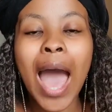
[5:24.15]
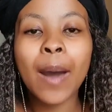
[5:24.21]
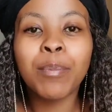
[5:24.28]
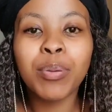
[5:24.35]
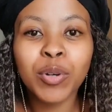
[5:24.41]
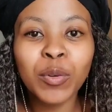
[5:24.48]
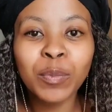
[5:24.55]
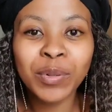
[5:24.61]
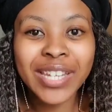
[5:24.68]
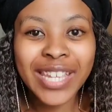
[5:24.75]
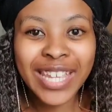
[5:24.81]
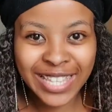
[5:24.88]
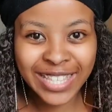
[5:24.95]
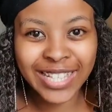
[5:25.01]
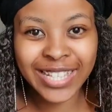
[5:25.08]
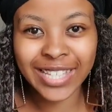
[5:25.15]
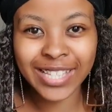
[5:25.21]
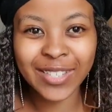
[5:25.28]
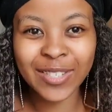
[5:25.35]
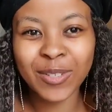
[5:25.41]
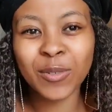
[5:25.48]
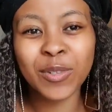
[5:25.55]

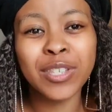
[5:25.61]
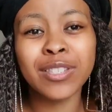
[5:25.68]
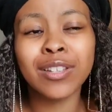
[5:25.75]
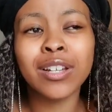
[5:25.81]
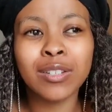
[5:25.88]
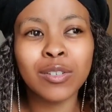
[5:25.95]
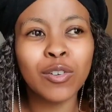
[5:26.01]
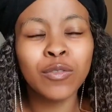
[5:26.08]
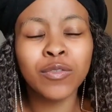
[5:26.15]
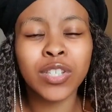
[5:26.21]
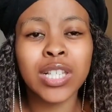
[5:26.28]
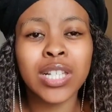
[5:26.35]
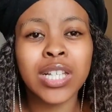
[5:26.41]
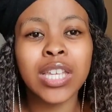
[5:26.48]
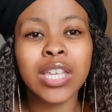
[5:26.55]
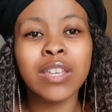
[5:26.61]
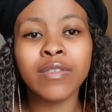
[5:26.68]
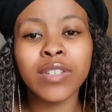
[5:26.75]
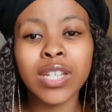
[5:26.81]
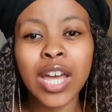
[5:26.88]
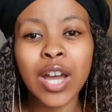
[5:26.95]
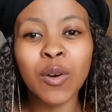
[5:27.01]
appropriately so he's not obviously
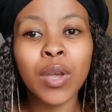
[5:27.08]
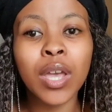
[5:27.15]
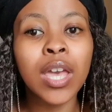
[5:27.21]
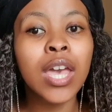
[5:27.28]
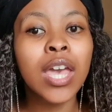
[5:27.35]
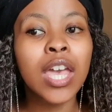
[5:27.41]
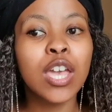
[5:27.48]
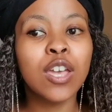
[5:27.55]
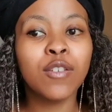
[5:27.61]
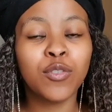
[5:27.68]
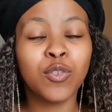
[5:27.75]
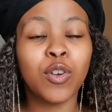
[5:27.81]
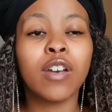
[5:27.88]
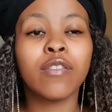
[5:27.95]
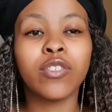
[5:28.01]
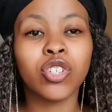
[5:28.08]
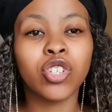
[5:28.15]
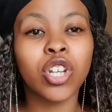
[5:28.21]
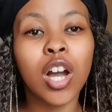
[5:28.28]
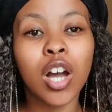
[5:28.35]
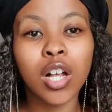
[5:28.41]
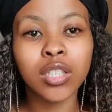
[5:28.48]
even now if you have a
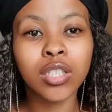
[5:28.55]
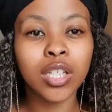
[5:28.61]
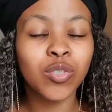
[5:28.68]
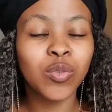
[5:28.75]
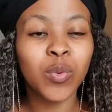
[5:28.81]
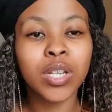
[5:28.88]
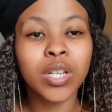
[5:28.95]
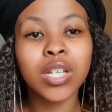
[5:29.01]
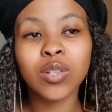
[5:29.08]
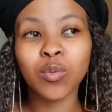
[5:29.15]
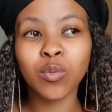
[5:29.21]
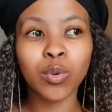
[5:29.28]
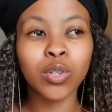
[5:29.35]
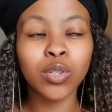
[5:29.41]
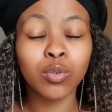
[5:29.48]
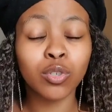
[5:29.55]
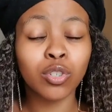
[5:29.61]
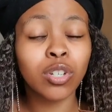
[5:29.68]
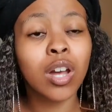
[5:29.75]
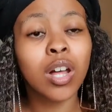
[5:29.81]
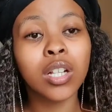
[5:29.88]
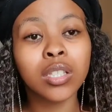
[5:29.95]
child and you want to reward your
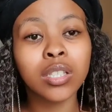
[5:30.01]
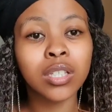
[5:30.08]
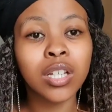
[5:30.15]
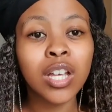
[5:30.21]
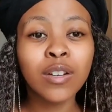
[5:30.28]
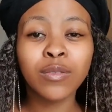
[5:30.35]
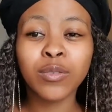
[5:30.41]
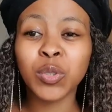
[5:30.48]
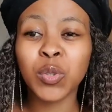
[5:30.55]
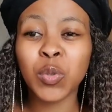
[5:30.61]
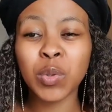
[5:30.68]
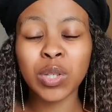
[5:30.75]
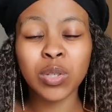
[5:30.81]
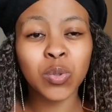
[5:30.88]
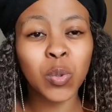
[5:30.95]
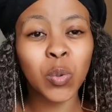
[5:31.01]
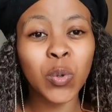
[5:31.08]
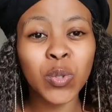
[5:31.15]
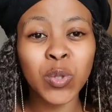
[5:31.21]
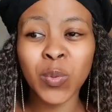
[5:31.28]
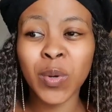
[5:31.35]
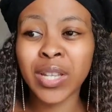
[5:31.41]
child for doing
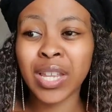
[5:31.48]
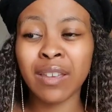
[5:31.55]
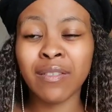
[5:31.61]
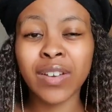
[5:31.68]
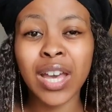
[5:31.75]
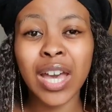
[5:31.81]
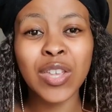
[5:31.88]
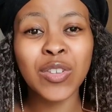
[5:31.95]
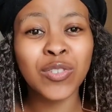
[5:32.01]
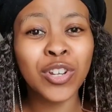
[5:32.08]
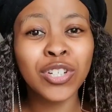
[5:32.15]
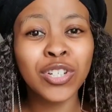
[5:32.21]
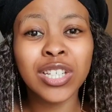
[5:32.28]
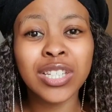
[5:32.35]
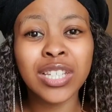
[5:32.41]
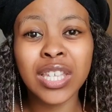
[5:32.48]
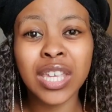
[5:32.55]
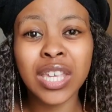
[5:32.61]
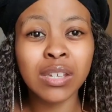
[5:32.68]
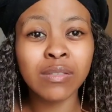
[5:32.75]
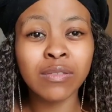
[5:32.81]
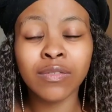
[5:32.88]
chores or whatever you're not going to
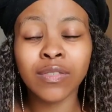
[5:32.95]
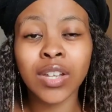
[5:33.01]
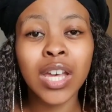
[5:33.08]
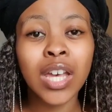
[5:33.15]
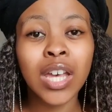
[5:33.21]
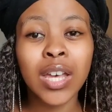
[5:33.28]
give